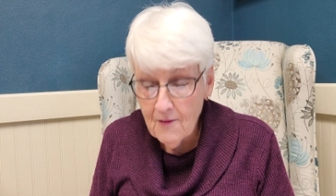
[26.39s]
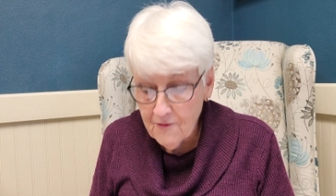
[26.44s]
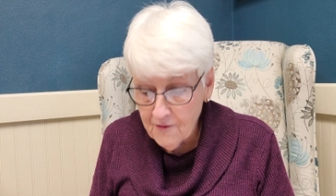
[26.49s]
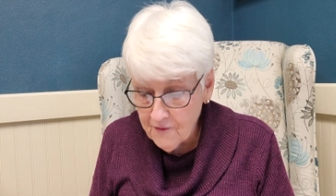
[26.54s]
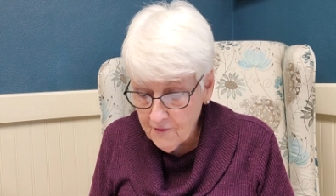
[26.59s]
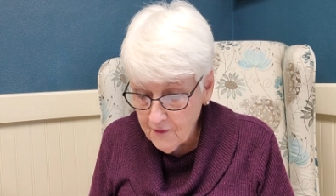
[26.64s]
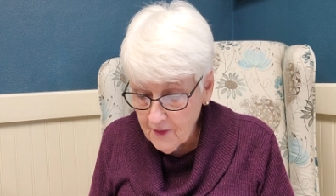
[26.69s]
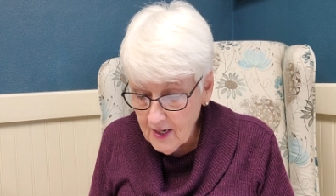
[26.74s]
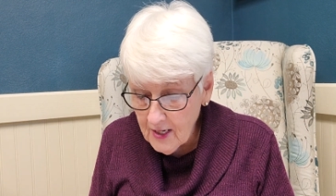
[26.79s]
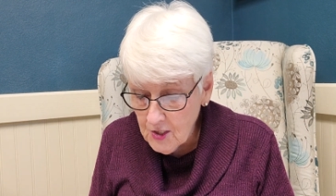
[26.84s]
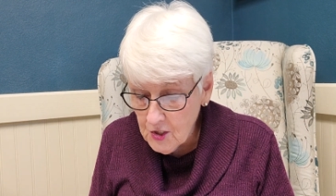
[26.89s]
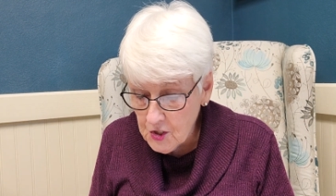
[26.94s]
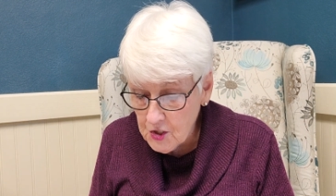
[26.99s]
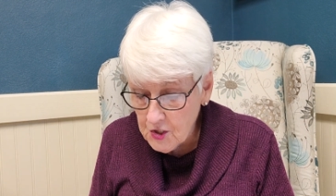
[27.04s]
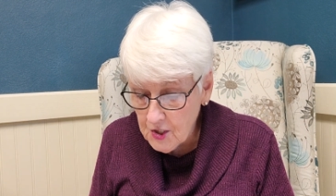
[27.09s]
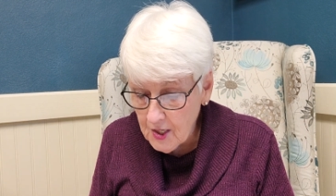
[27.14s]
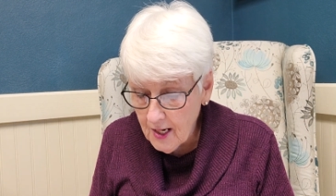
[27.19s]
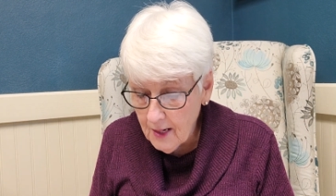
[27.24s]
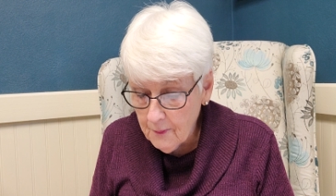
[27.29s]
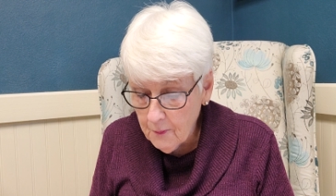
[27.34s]

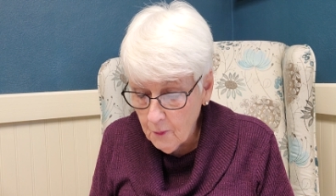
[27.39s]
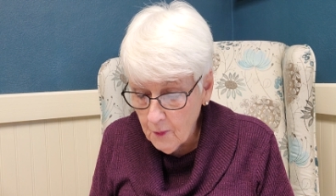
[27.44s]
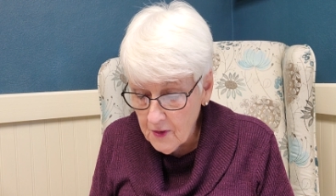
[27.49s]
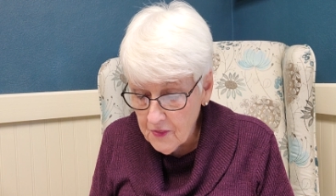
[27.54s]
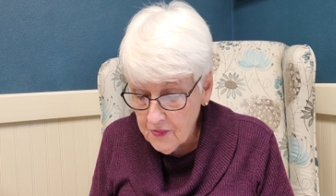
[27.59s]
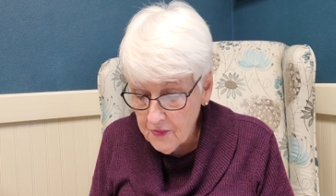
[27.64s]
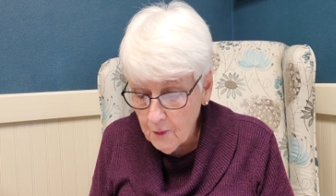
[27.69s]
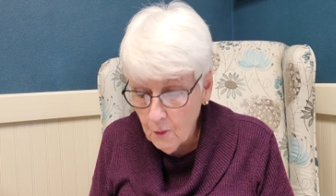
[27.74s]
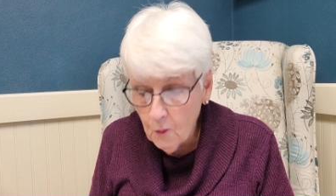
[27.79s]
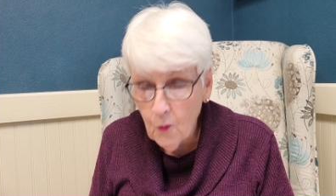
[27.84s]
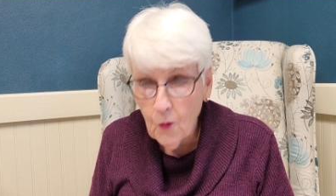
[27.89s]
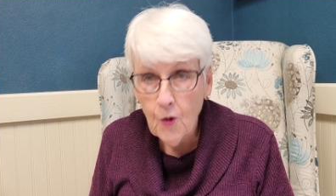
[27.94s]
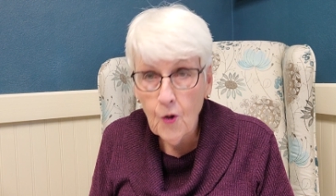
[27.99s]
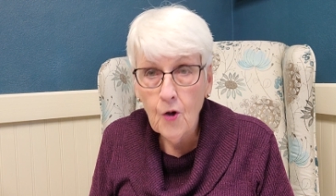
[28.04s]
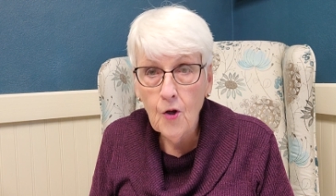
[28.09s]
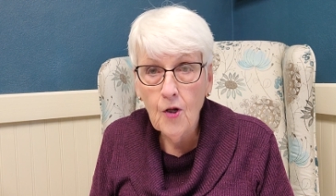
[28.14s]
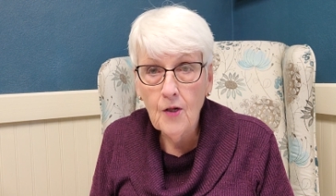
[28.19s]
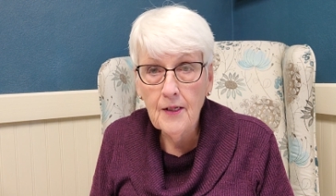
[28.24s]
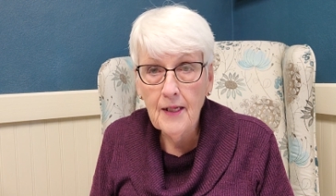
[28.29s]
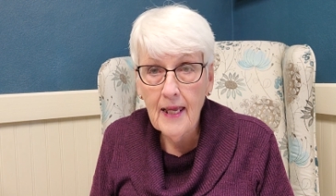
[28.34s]
friendship with the
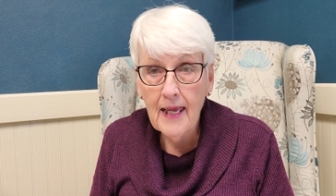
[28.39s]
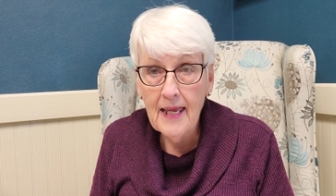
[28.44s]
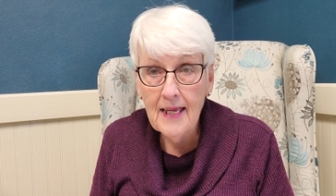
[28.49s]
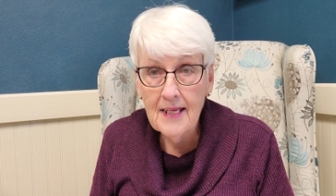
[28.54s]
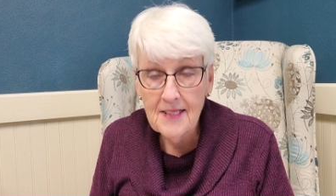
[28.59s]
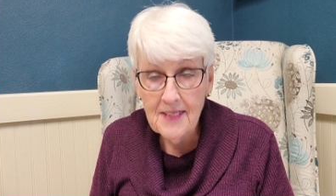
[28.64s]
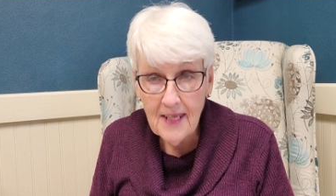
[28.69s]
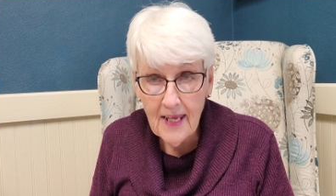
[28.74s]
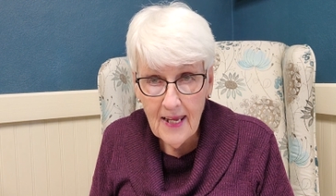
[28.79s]
world is